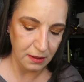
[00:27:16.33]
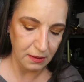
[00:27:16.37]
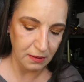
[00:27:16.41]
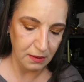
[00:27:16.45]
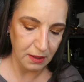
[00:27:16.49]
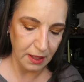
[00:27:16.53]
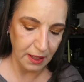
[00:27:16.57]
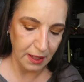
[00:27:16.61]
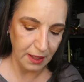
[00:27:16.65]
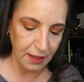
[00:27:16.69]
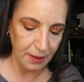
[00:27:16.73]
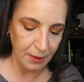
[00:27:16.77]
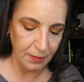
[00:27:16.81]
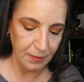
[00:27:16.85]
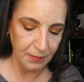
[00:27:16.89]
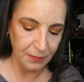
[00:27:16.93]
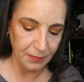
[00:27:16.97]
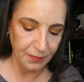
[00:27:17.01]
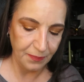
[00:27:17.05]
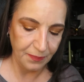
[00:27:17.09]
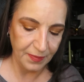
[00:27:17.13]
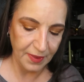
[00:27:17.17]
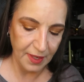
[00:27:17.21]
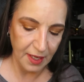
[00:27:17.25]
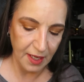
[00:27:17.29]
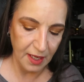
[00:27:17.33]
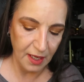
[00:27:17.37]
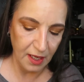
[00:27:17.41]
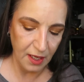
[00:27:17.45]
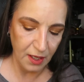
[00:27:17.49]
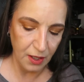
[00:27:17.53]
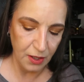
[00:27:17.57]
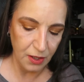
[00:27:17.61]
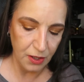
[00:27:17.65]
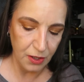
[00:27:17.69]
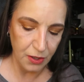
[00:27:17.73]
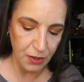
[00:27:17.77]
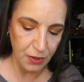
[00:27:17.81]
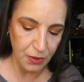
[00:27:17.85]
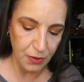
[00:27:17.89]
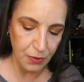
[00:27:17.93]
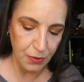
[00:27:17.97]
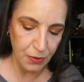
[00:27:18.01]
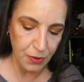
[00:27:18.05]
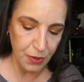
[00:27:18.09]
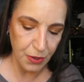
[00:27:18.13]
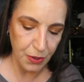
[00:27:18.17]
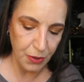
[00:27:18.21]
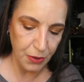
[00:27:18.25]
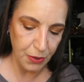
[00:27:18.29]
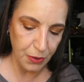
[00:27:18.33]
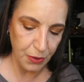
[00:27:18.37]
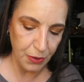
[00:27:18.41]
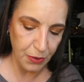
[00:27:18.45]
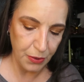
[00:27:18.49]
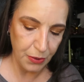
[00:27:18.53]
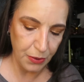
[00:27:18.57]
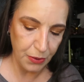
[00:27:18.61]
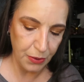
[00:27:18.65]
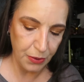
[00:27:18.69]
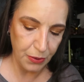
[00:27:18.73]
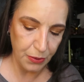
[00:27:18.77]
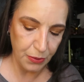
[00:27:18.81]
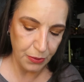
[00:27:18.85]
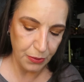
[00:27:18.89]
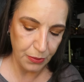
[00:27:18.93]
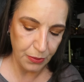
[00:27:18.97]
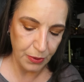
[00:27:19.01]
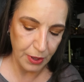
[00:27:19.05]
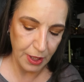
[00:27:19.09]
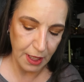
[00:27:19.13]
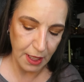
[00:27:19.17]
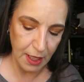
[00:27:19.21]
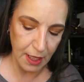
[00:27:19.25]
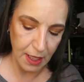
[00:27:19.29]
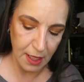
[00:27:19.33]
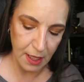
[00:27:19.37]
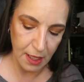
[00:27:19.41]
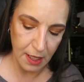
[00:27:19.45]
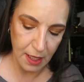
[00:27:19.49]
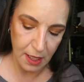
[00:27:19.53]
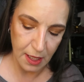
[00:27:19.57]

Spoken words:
Okay, 2, 3,